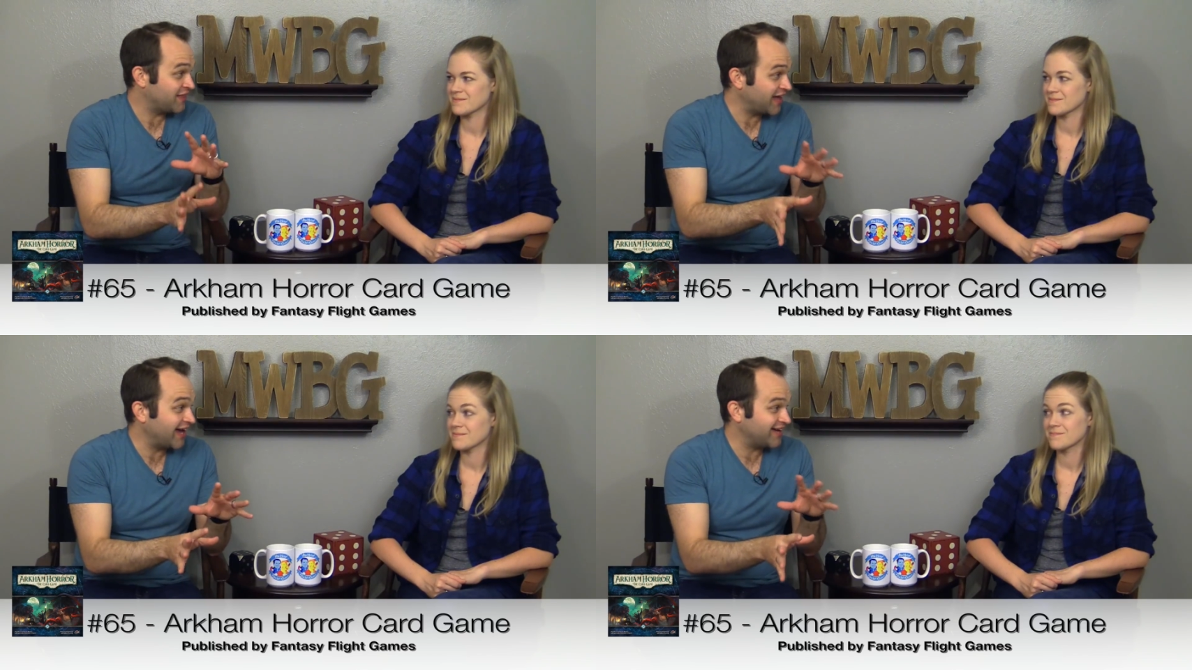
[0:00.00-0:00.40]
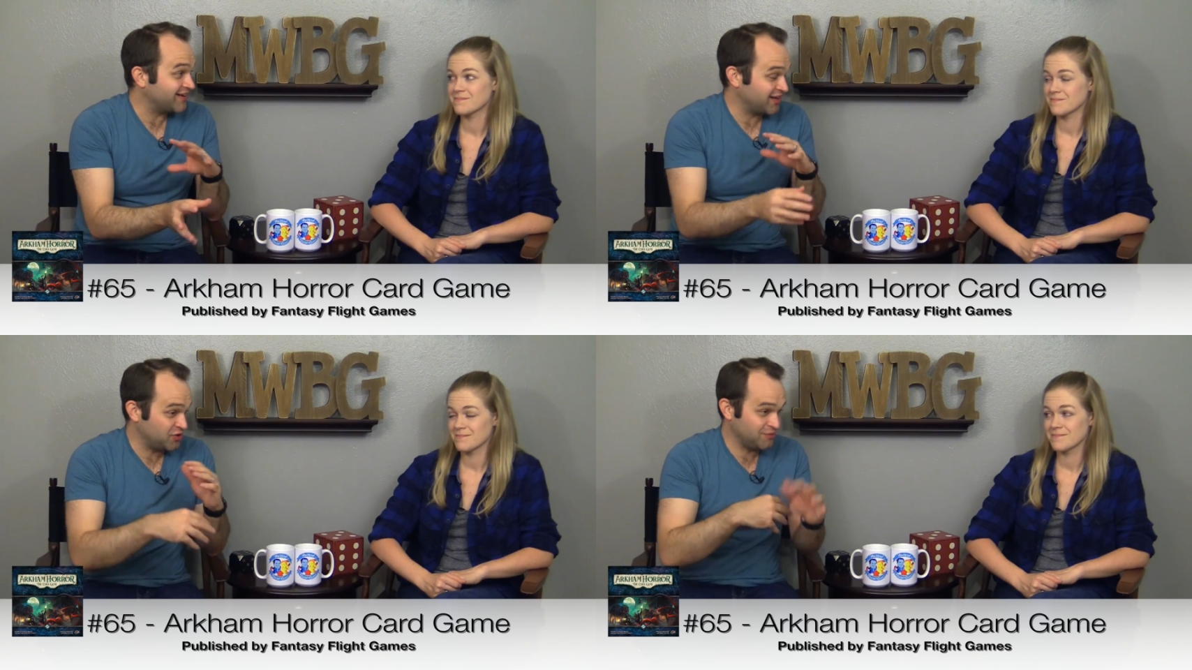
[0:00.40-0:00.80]

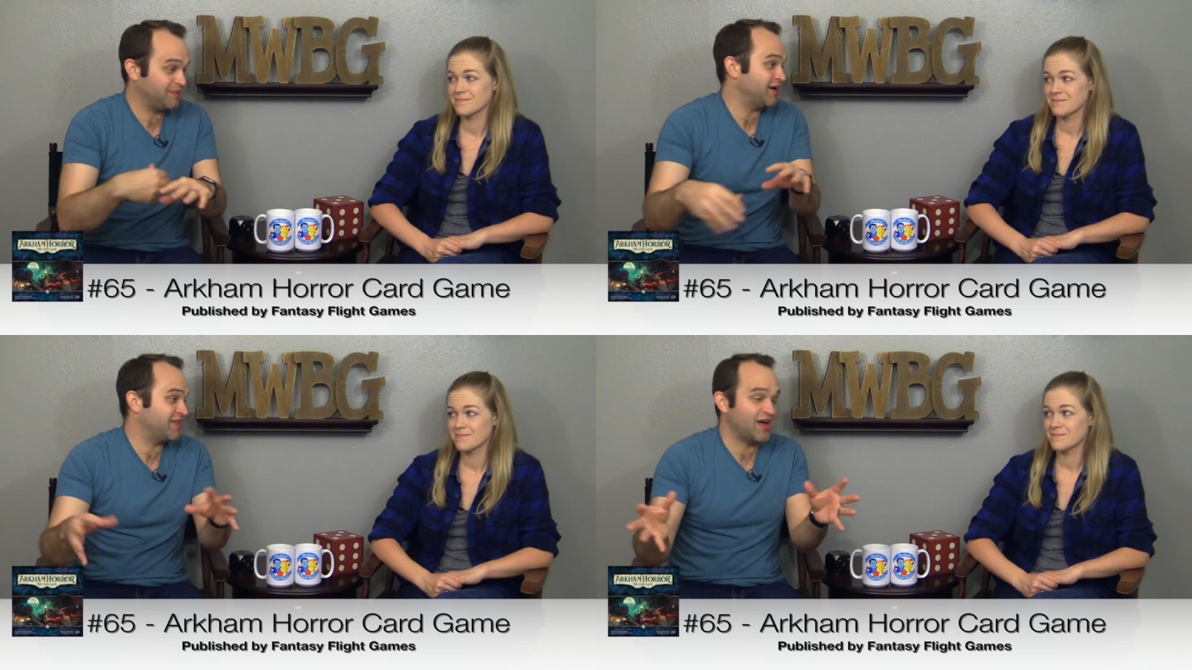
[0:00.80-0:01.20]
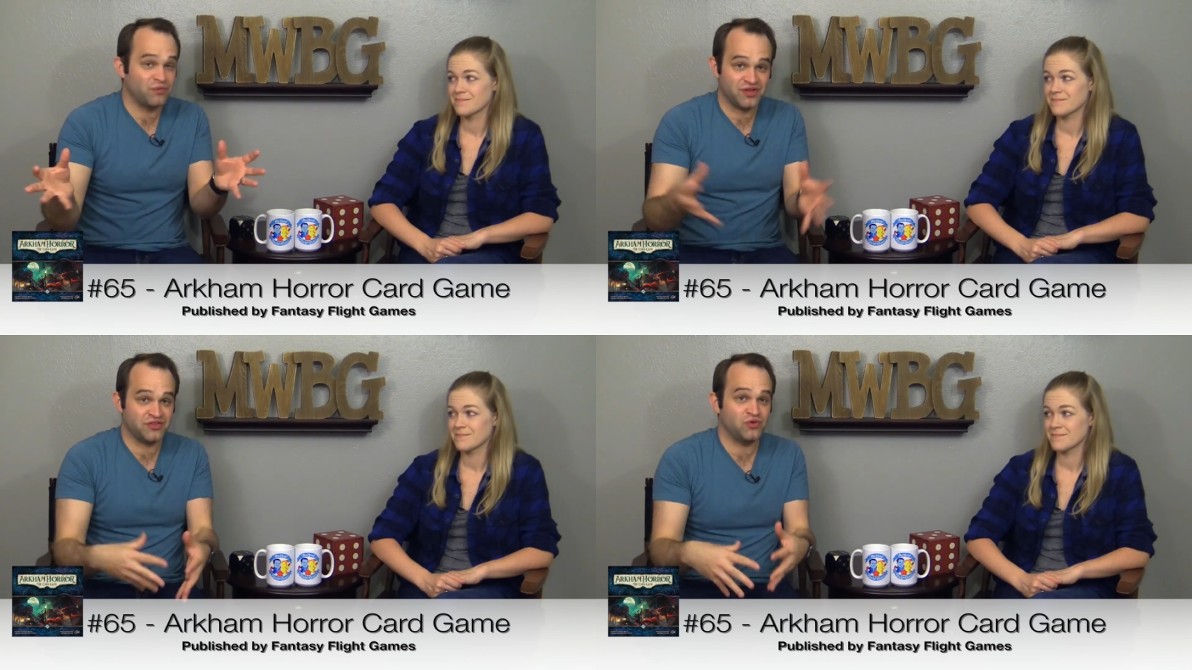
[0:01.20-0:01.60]
Speaker 1: that you compare that
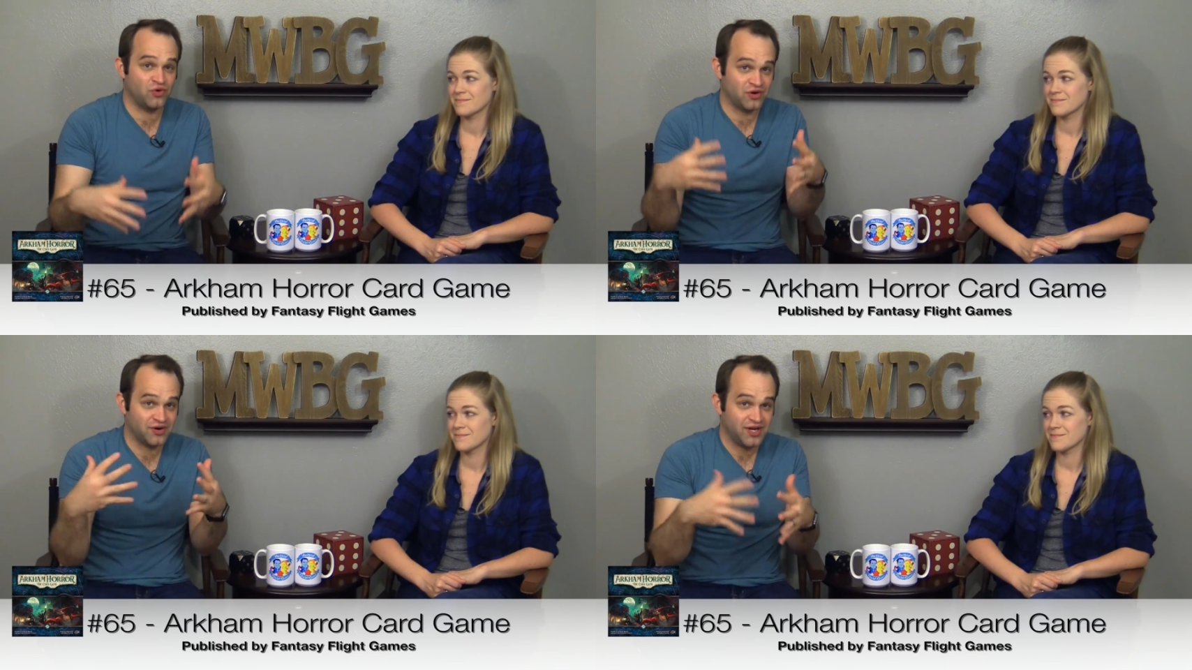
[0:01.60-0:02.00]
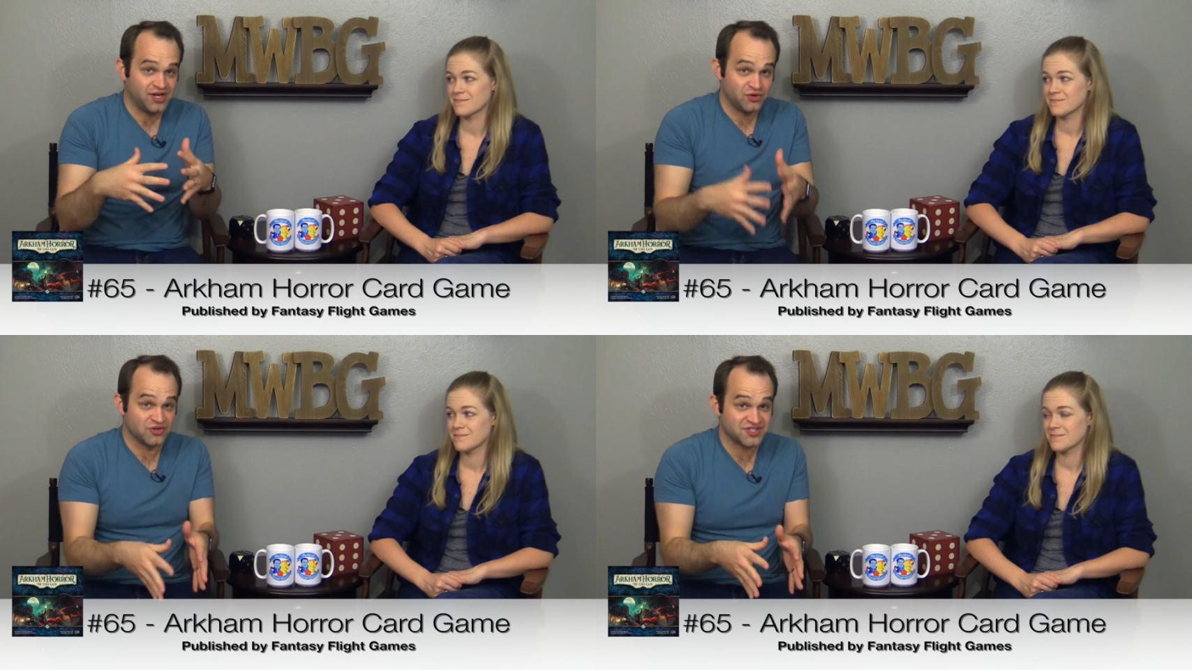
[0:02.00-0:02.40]
with your
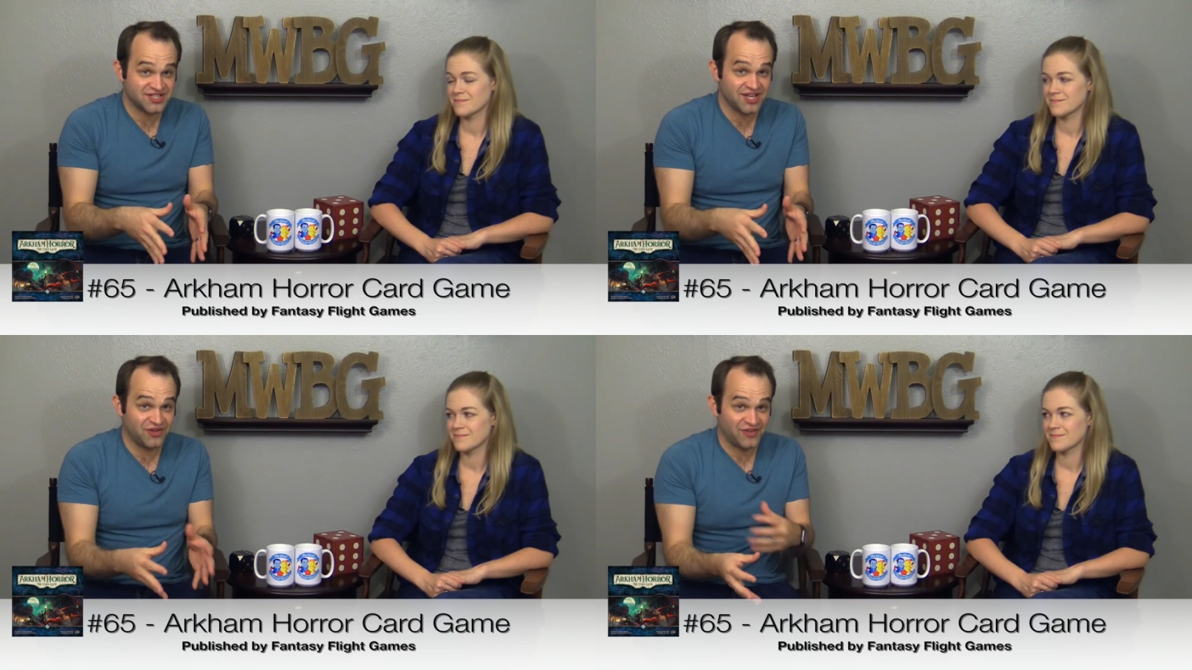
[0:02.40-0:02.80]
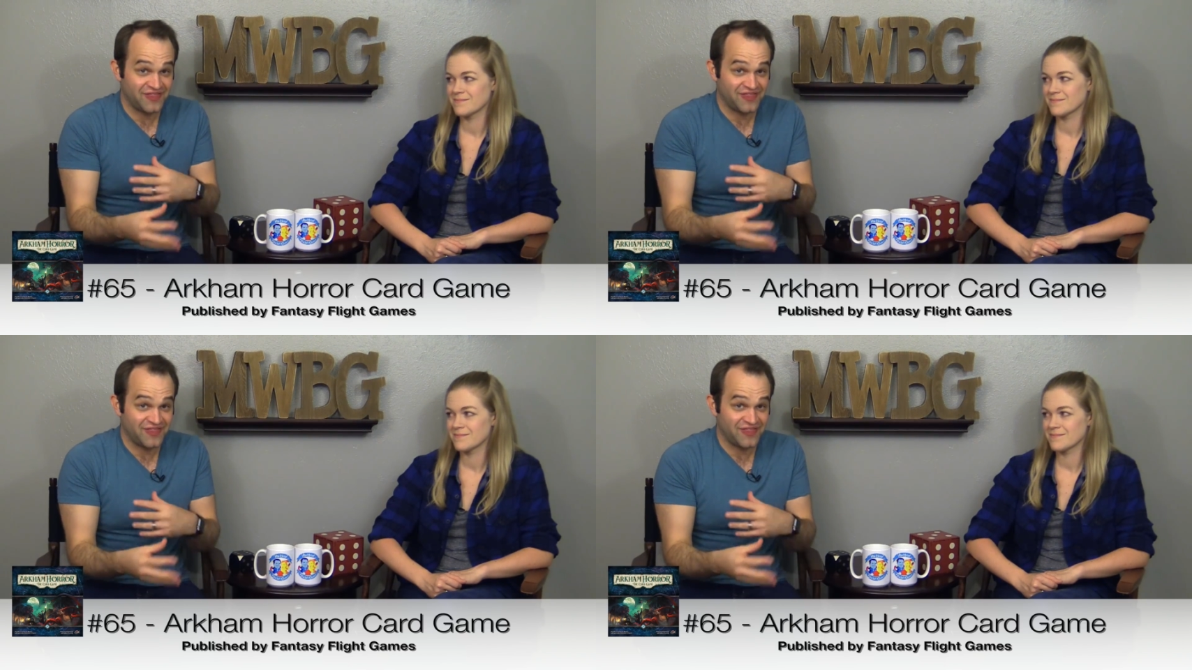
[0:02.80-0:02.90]
your skill,